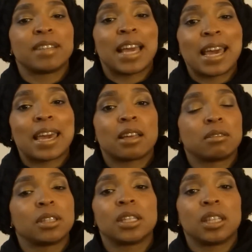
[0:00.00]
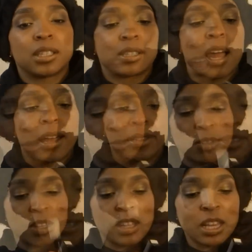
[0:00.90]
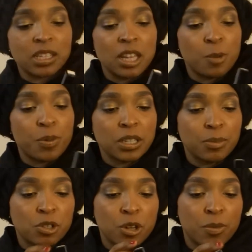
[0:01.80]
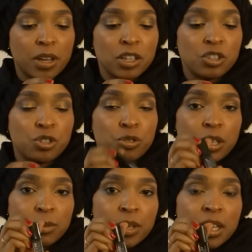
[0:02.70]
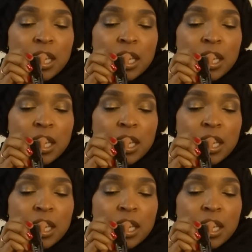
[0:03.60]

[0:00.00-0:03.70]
It does not. Next nail I'm going to talk about is Julep.